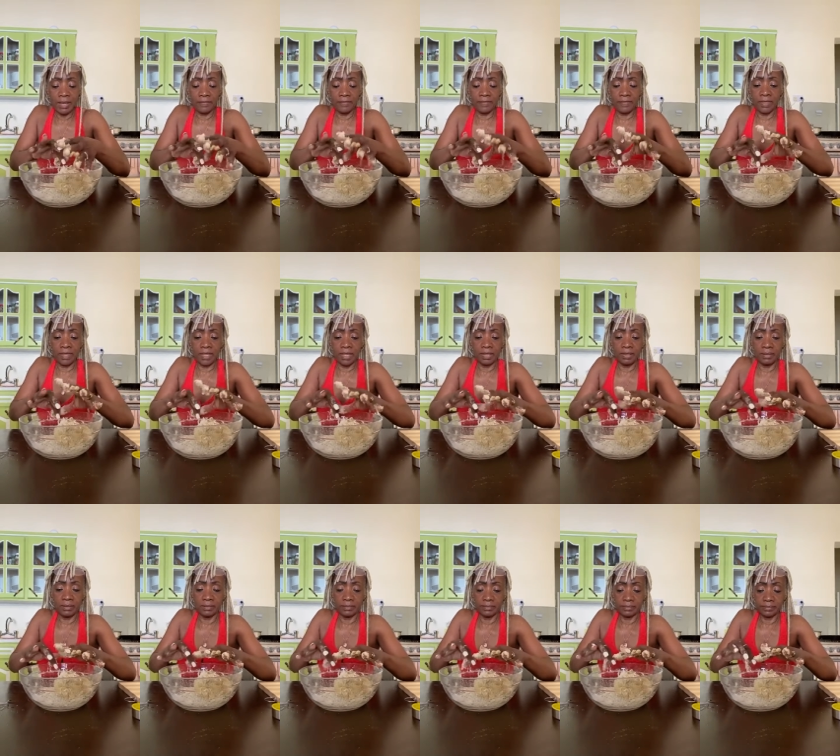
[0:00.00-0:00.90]
High
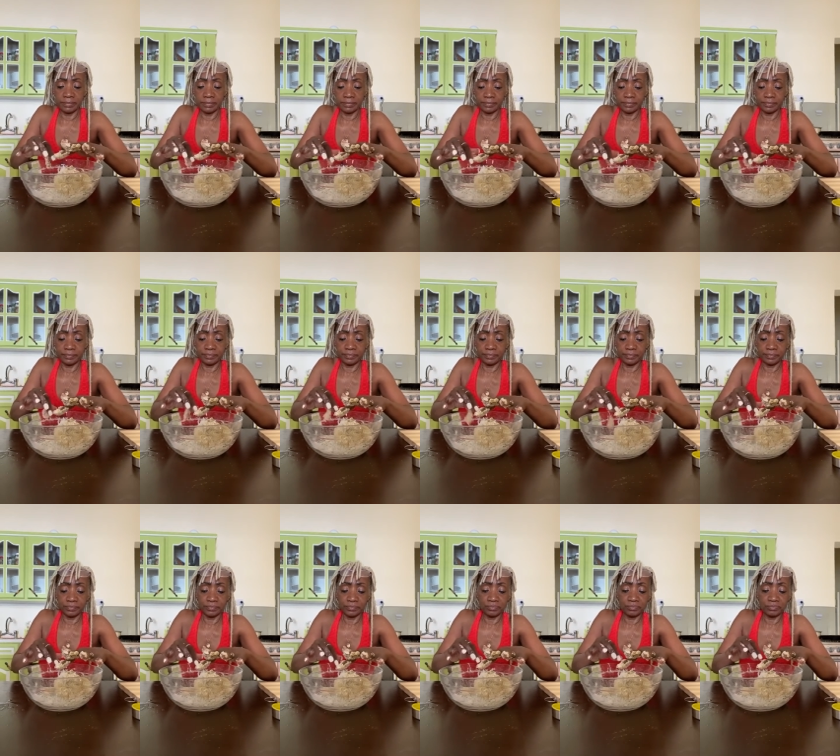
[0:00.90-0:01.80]
five
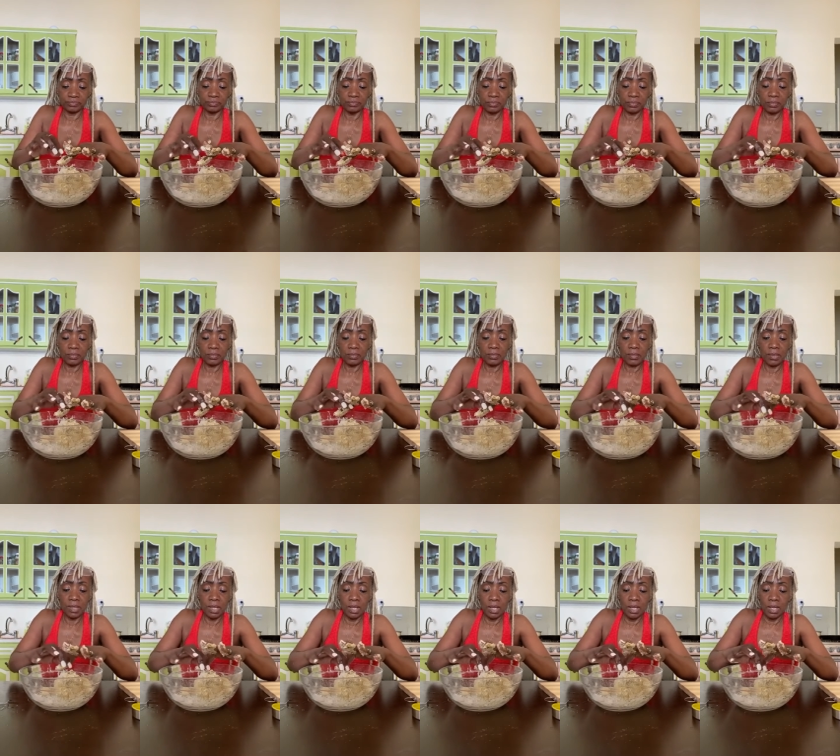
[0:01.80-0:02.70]
to your
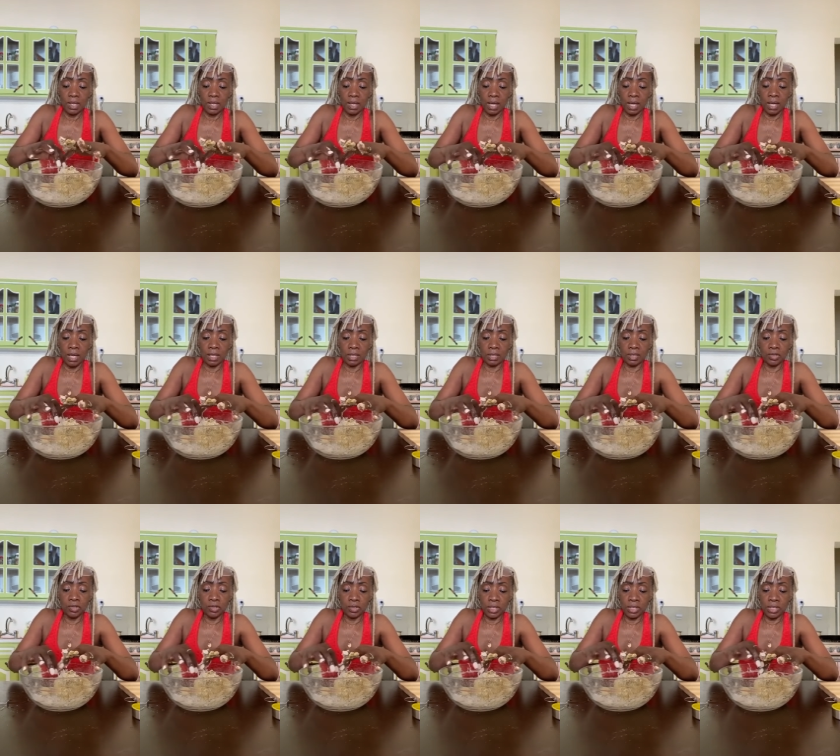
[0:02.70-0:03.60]
18
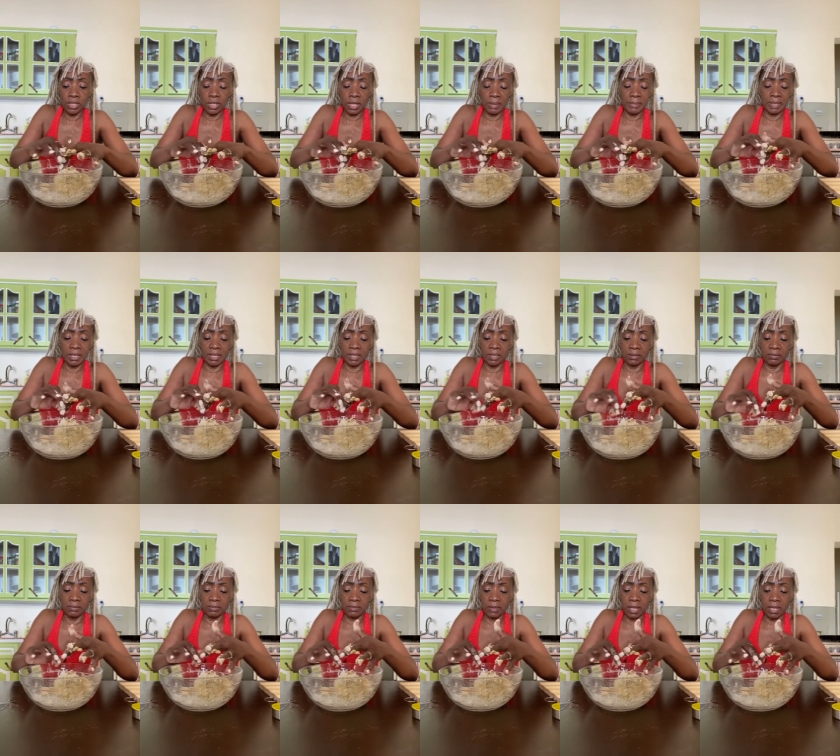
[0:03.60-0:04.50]
days of fasting.
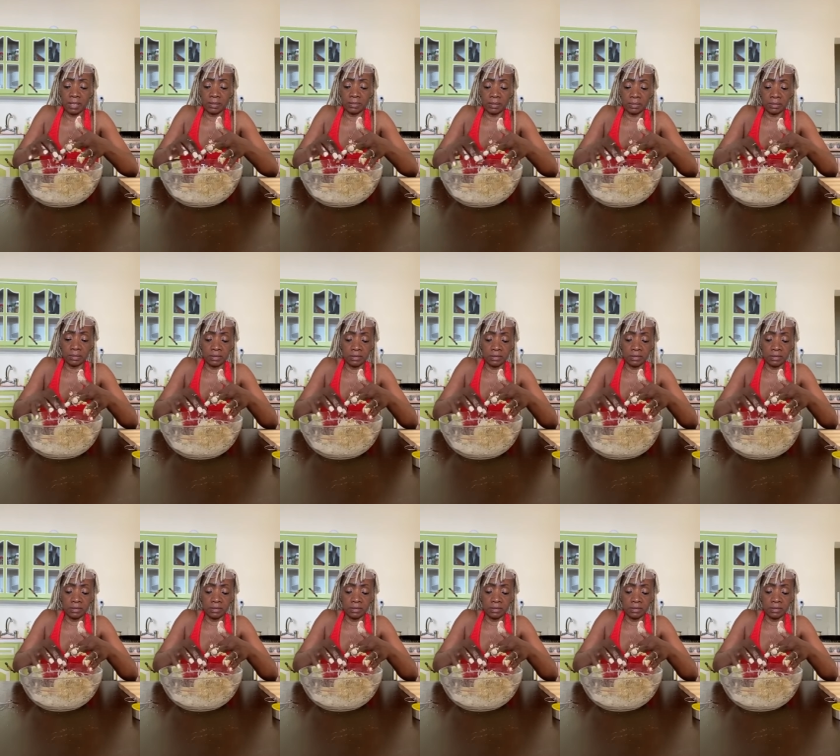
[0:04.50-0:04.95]
Thank you.